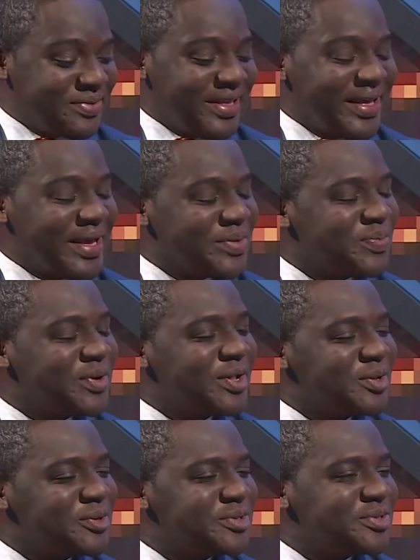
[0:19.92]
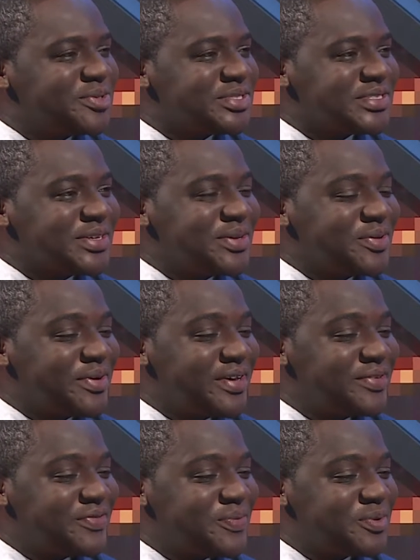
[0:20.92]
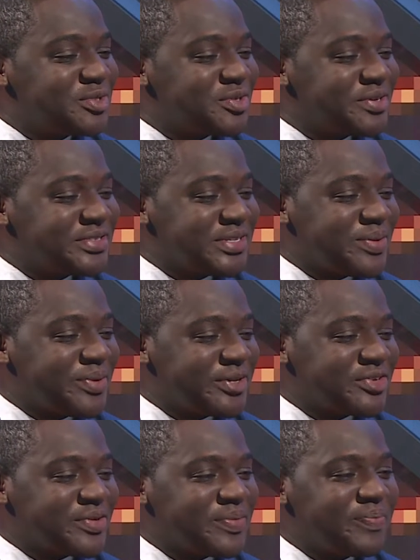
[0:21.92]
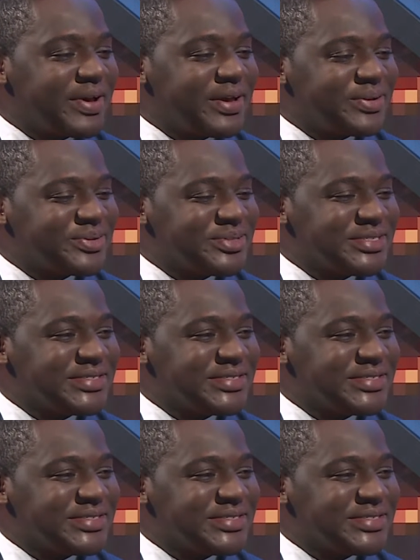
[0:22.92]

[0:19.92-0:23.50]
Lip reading: and Paul, good to see you. And you've put on some extra pounds.